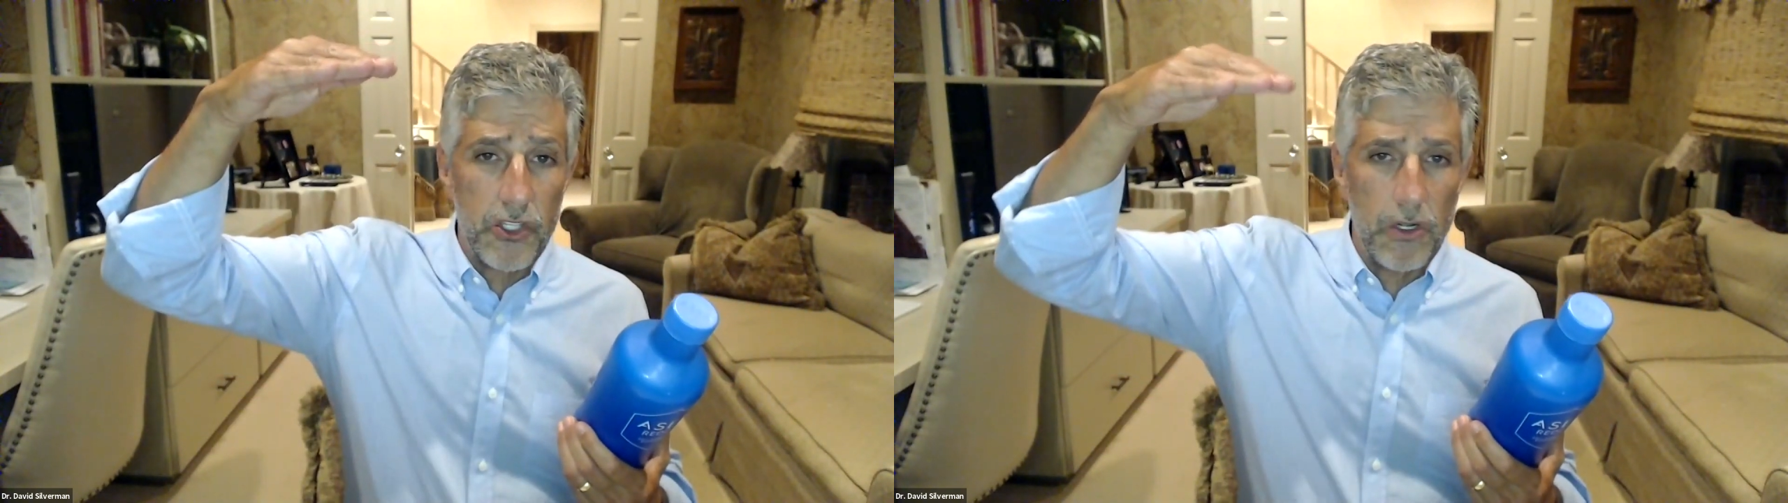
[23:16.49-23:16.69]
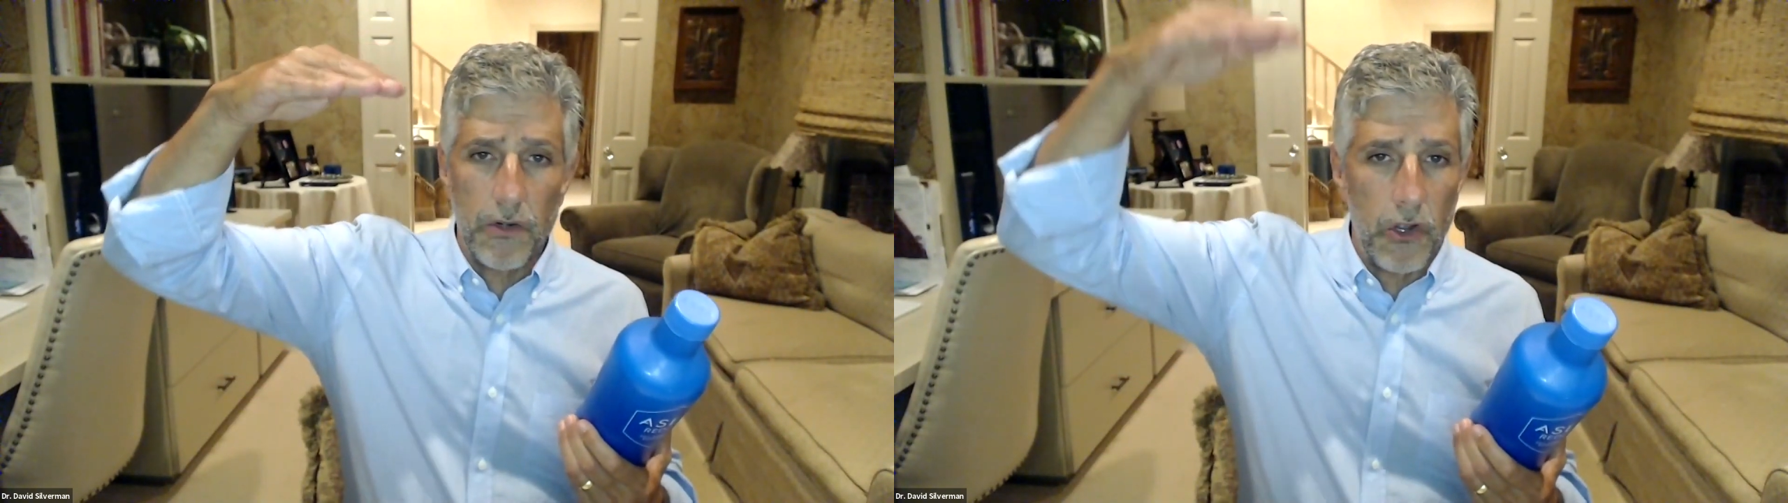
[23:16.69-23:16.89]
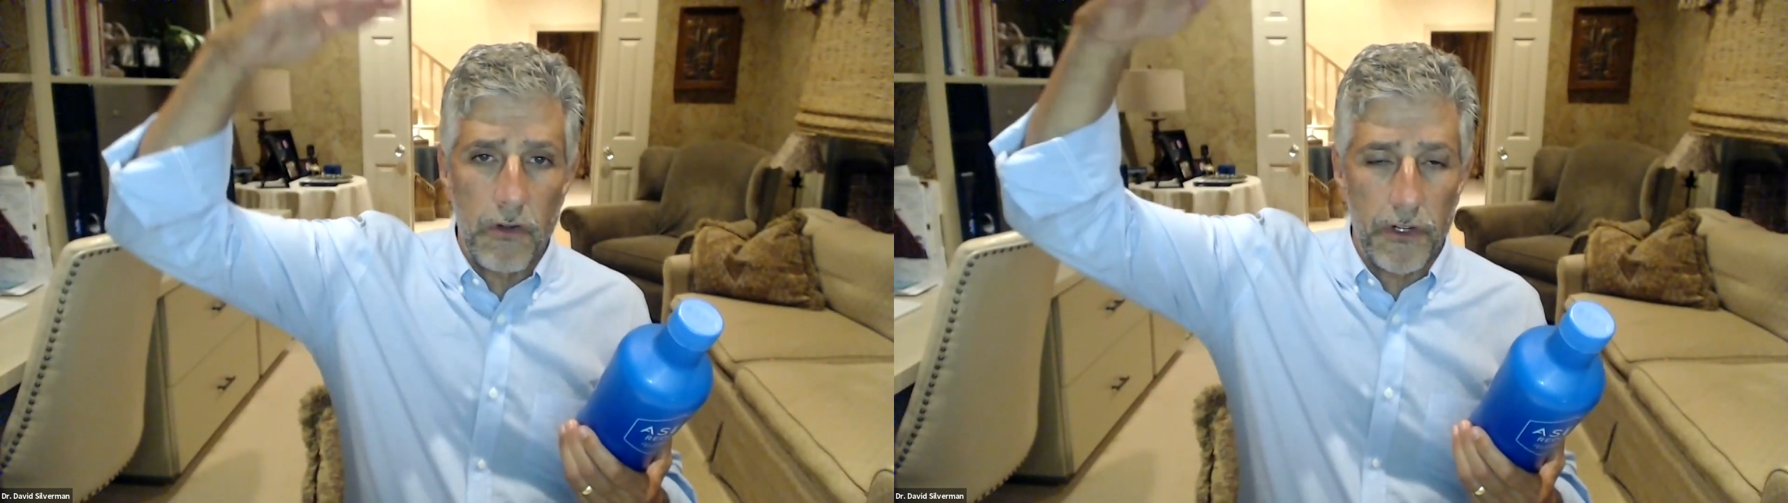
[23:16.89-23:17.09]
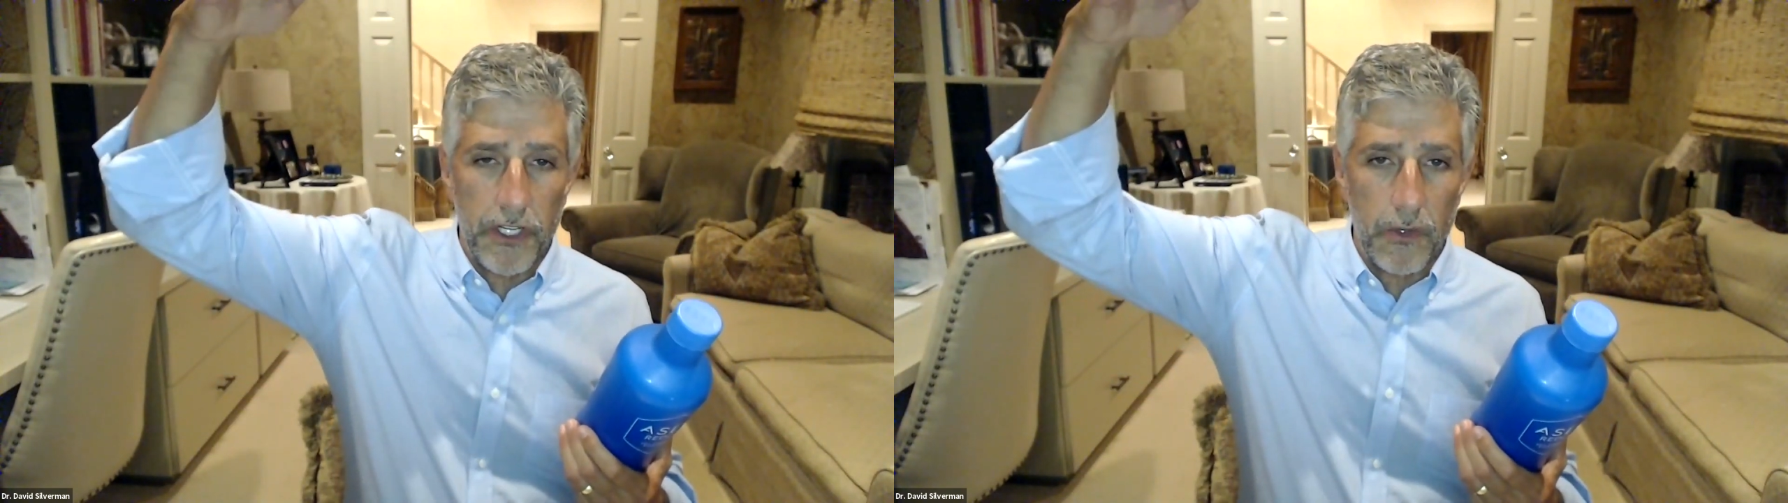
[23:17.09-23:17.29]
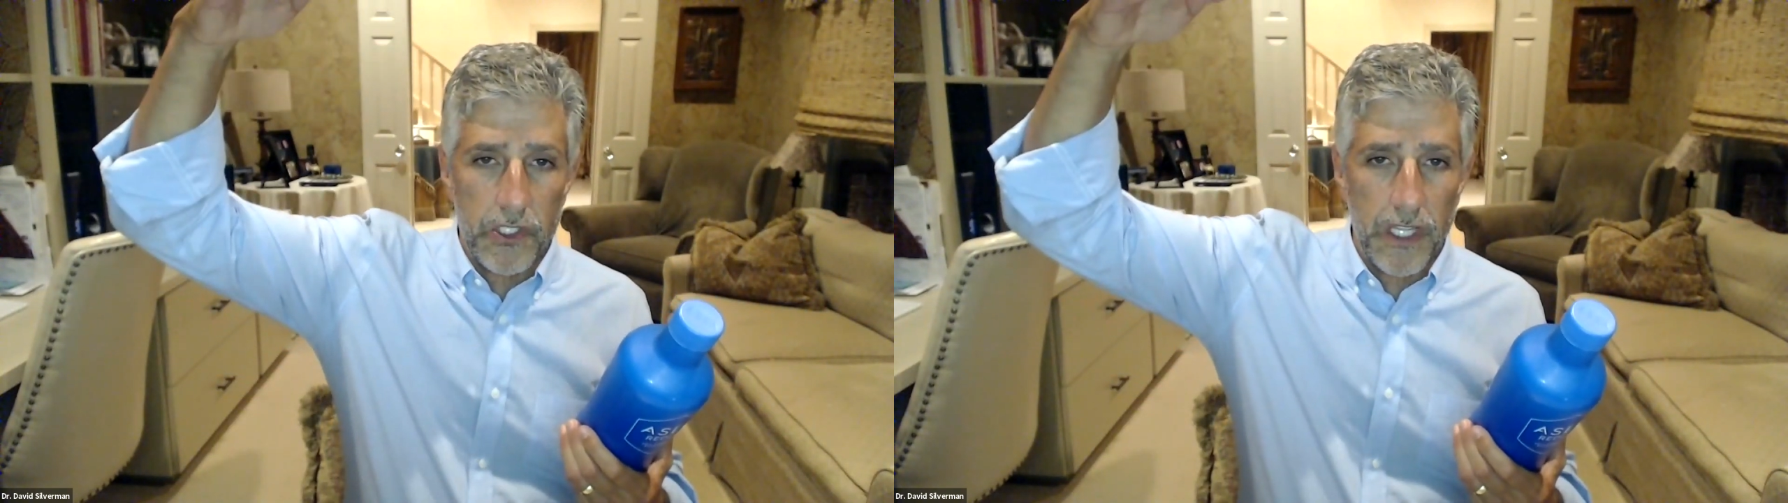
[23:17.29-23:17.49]
you don't
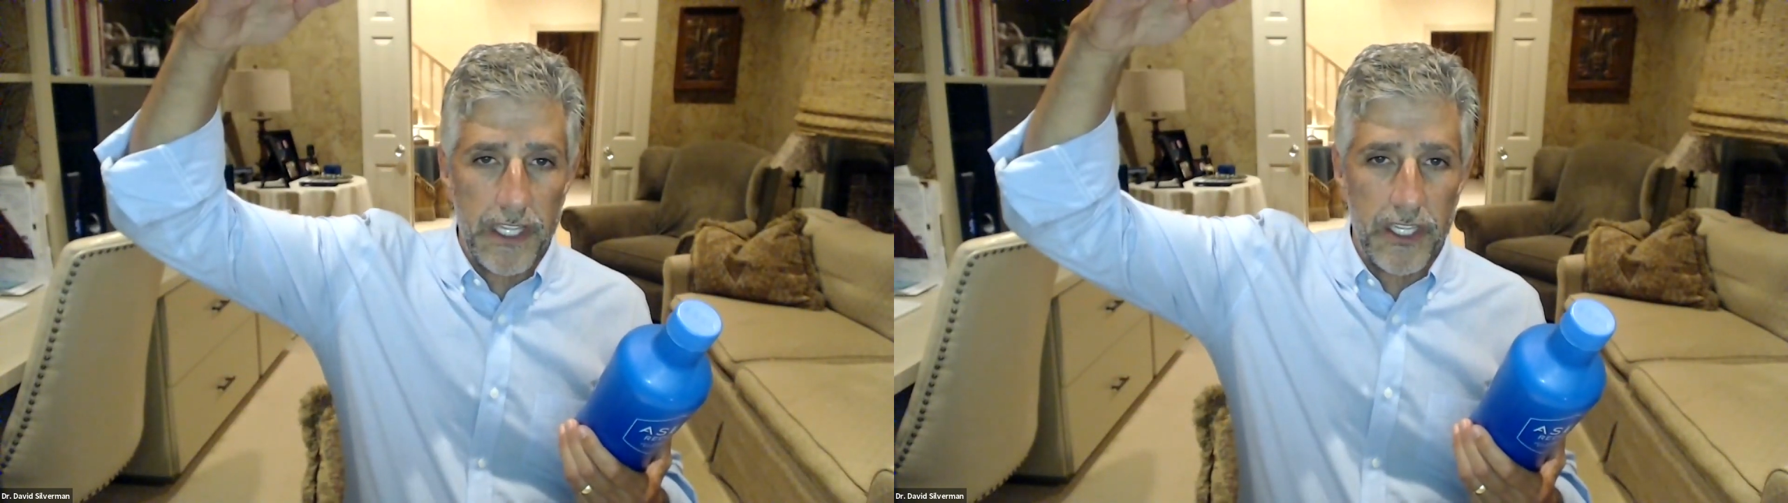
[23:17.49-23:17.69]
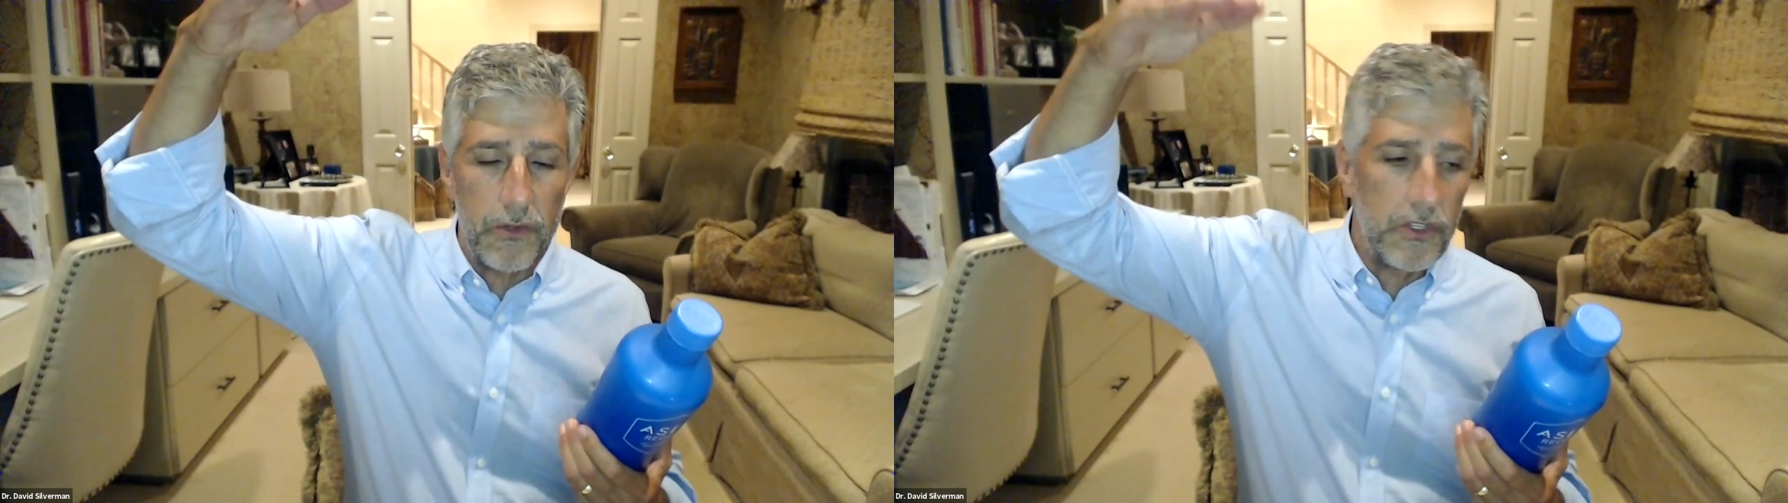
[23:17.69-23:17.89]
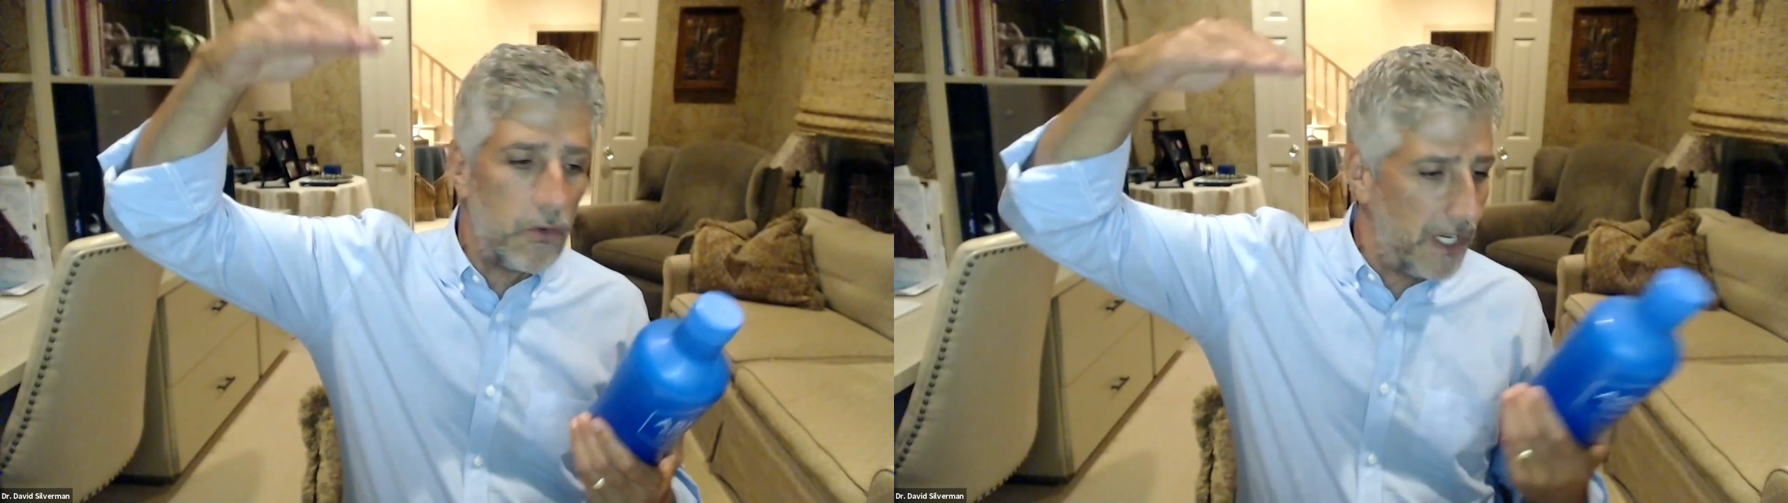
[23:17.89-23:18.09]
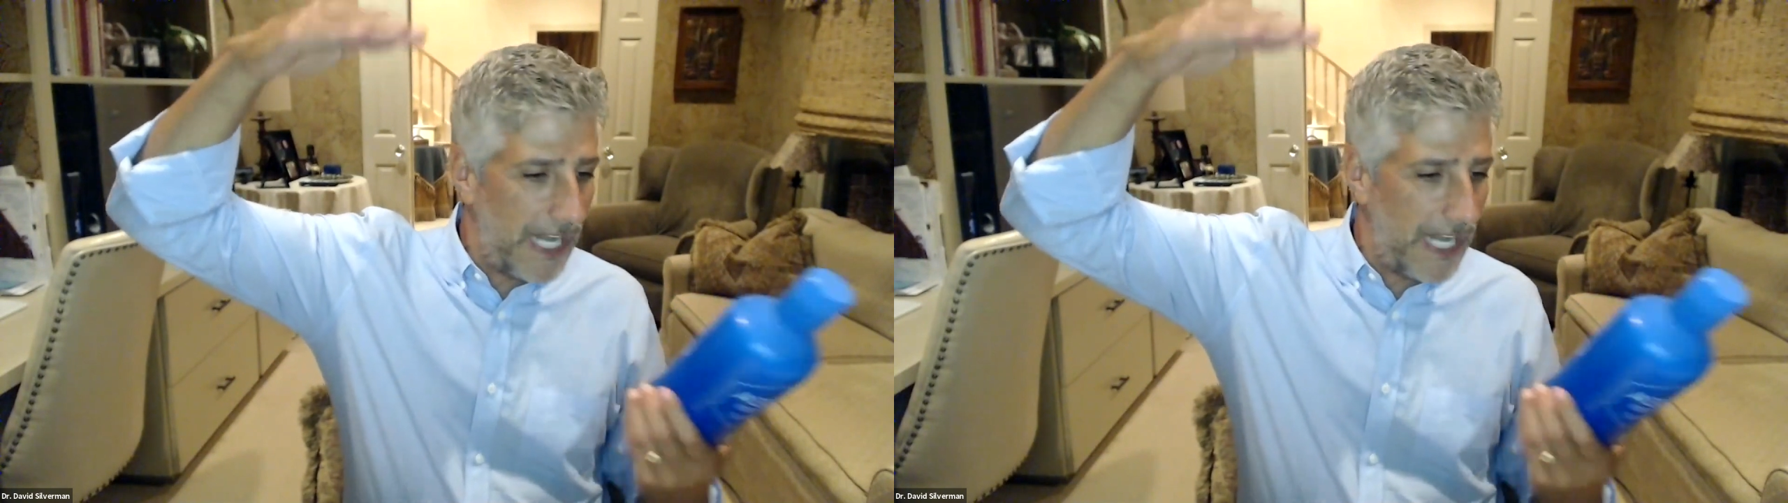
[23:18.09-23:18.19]
overdose like you do on